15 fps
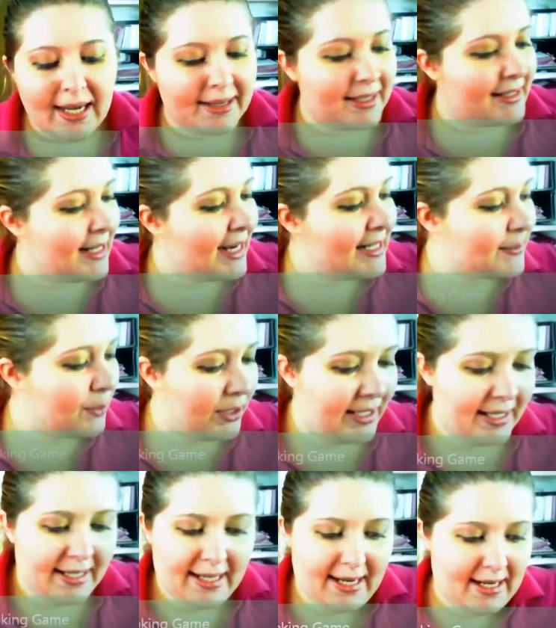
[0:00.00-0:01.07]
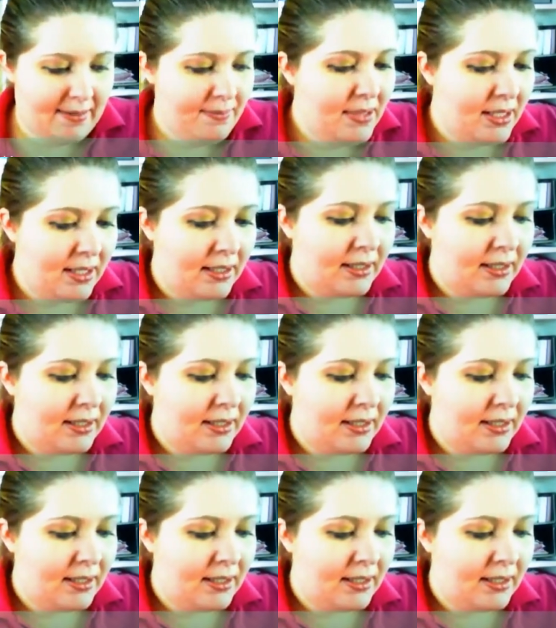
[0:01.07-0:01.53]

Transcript: And the dice booking game